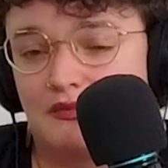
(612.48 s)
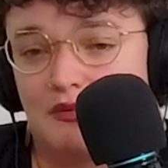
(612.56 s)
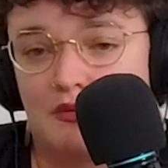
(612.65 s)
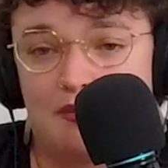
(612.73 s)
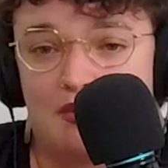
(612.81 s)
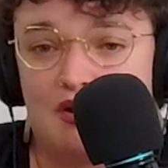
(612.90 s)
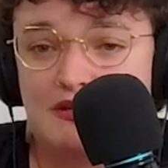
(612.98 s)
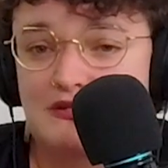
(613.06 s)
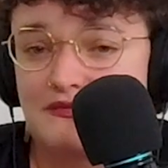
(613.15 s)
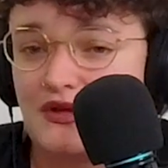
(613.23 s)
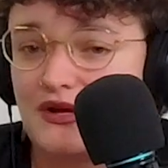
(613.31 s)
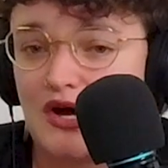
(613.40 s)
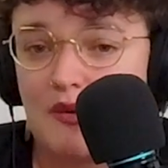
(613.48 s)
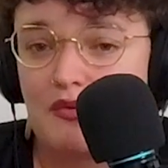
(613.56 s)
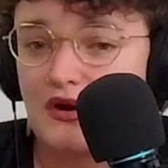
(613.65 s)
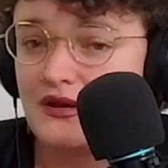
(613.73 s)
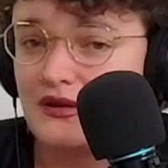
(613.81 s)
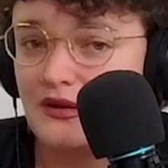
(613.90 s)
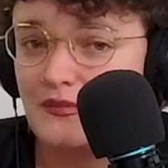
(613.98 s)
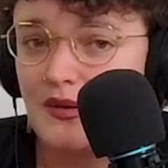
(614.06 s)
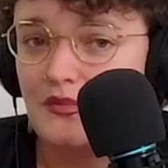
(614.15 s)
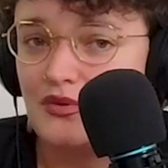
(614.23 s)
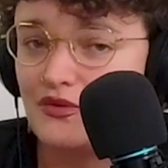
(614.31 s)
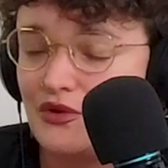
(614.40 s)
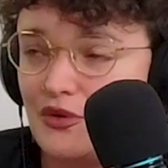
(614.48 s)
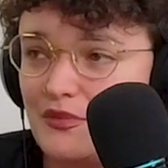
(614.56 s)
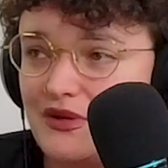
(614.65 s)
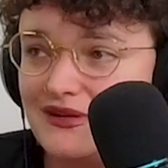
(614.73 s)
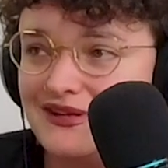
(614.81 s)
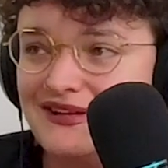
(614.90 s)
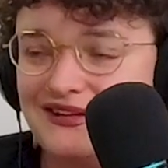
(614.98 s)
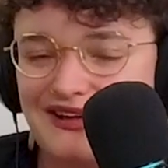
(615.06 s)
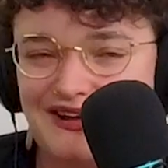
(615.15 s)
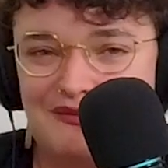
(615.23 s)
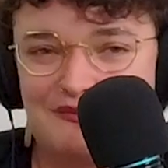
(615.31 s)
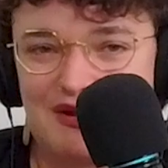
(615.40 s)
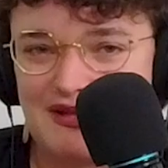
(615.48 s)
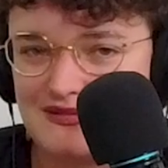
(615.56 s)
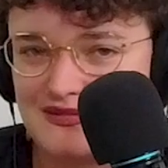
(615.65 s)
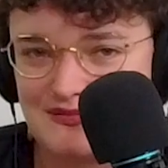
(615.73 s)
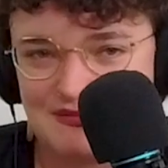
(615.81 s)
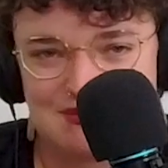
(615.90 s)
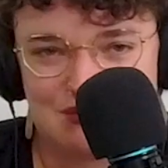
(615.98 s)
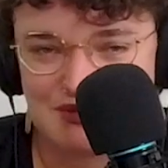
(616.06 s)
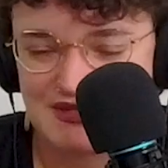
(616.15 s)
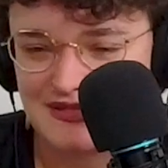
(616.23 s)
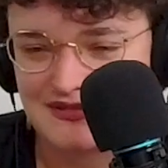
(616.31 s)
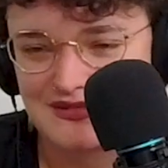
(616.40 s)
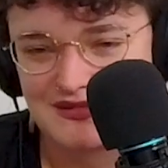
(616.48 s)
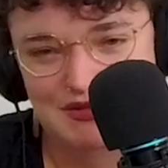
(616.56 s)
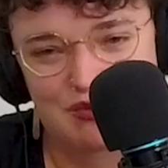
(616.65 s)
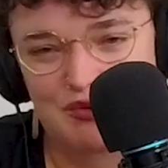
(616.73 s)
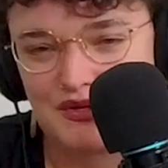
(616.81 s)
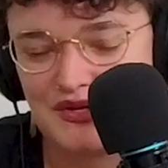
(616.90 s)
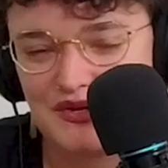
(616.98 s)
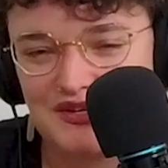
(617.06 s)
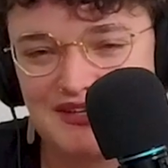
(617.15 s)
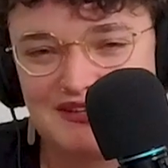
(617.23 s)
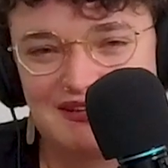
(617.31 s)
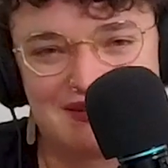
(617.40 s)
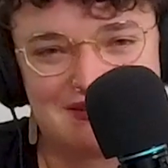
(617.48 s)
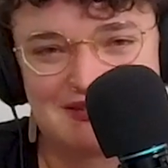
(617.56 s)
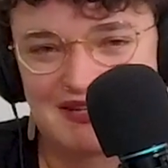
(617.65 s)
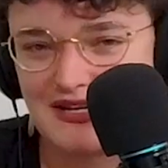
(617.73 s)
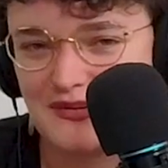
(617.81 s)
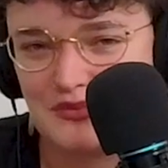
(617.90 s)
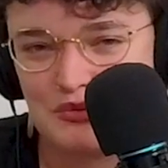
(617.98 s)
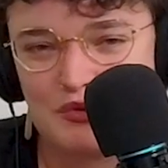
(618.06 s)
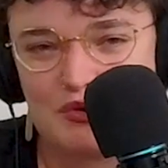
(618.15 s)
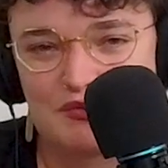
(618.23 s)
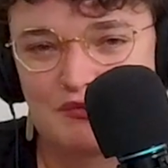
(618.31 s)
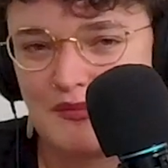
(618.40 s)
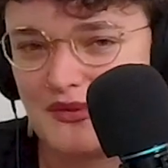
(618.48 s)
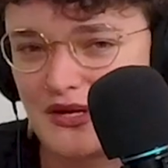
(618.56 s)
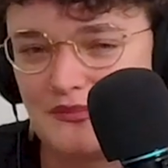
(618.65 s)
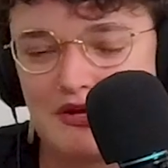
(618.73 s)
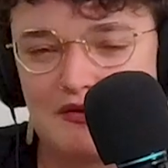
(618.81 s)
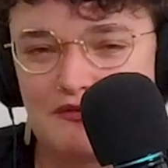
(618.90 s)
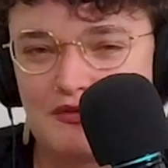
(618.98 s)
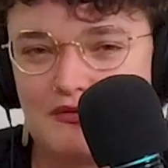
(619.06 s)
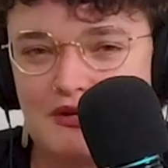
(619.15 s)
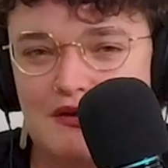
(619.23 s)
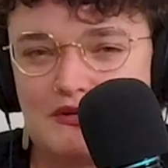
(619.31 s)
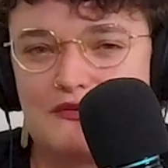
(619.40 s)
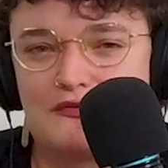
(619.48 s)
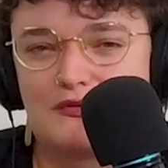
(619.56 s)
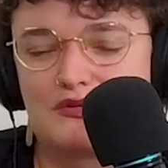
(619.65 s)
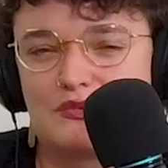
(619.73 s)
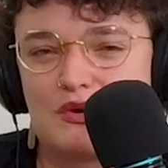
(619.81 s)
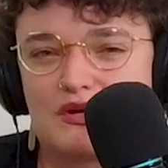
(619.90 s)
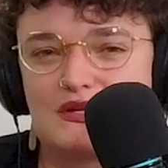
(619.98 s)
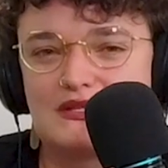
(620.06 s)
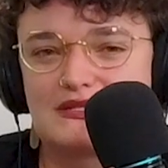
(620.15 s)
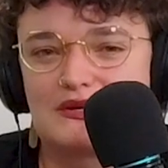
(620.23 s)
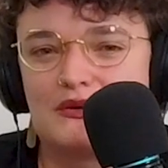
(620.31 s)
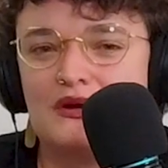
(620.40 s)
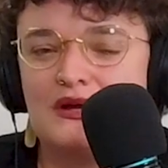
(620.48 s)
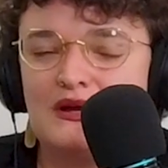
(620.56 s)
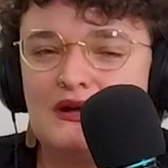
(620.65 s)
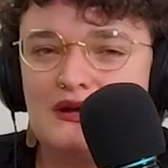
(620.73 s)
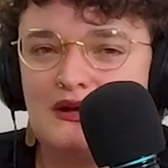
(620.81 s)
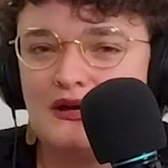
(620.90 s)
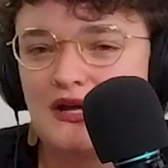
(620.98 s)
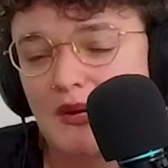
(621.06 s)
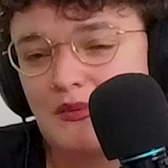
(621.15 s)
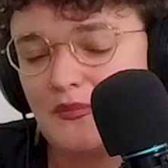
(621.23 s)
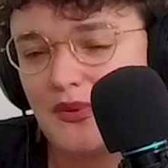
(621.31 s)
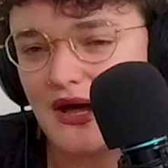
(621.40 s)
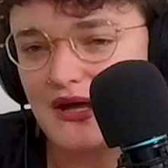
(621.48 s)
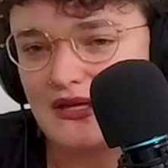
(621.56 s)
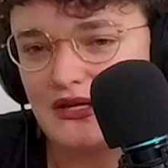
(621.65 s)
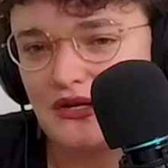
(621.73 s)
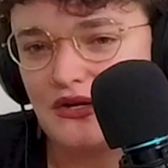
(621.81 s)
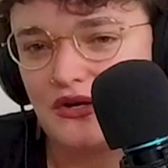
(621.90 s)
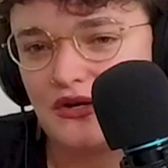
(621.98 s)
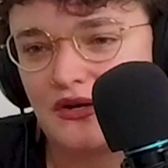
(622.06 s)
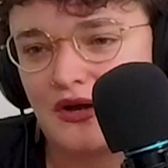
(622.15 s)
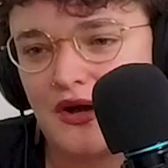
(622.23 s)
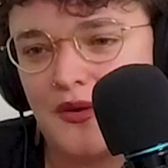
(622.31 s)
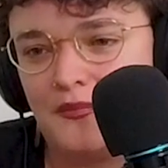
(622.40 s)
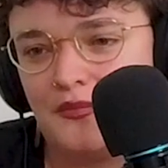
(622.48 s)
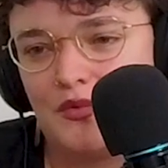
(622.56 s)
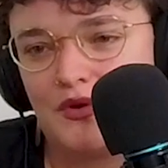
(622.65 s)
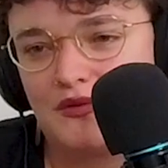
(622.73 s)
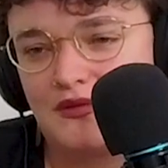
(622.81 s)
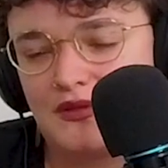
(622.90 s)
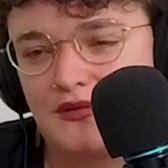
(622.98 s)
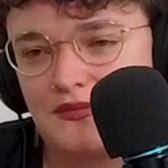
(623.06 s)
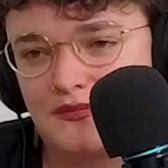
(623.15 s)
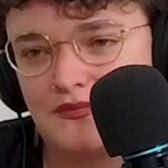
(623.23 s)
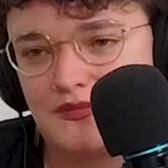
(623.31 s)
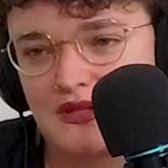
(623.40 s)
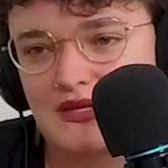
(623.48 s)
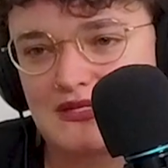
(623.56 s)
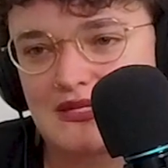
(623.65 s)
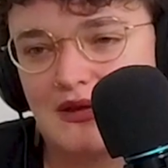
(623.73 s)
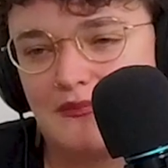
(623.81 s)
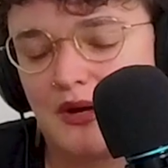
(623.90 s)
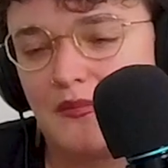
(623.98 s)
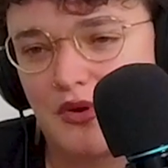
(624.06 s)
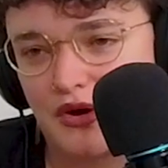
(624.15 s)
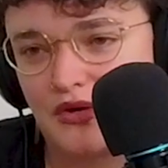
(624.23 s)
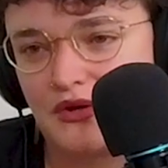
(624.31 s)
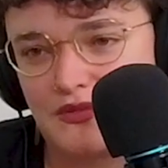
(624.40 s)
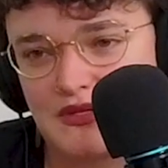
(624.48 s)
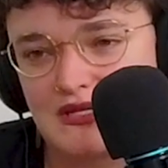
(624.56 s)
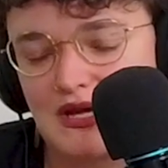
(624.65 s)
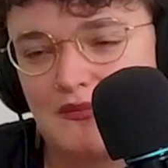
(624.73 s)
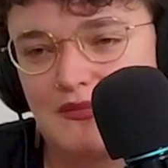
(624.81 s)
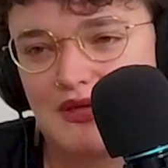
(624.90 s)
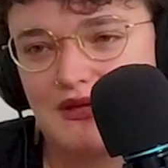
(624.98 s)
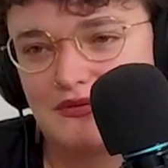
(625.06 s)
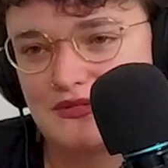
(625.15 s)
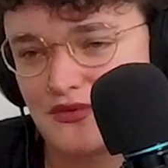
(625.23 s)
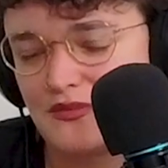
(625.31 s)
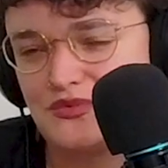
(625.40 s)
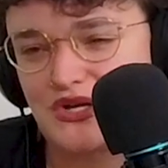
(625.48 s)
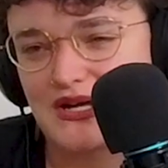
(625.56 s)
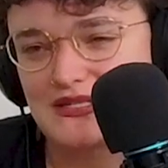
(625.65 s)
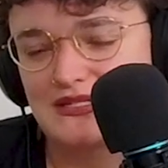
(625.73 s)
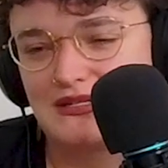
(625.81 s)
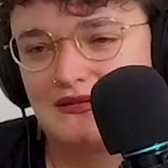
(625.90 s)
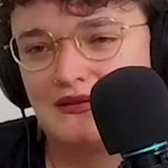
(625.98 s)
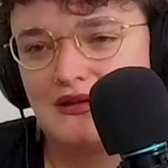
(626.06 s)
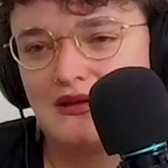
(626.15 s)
I'll be honest, I feel like I operated in a bubble a little bit. I was at school at Union. I'd stayed up north, maybe come down for the downtown farmers market. So coming back here, one of the things that my partner at the time that was from Jackson